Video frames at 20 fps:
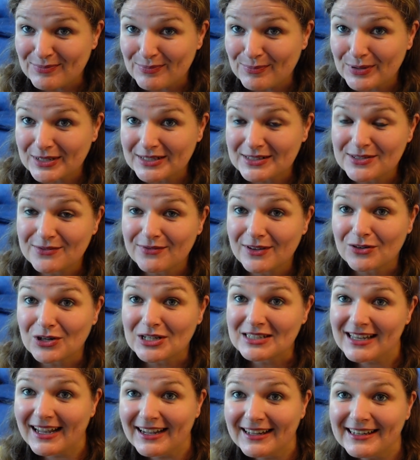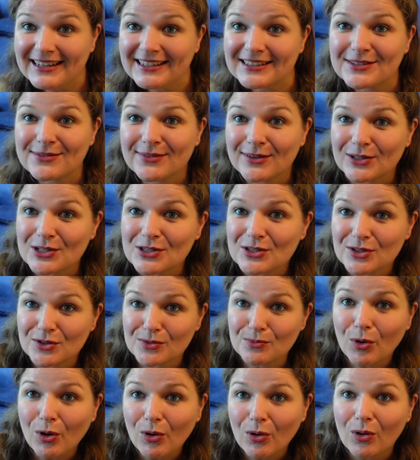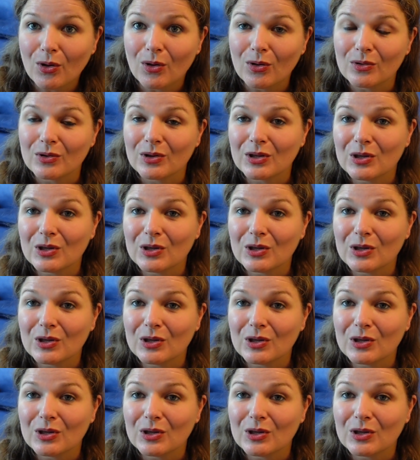But it's very tiny, it's very small.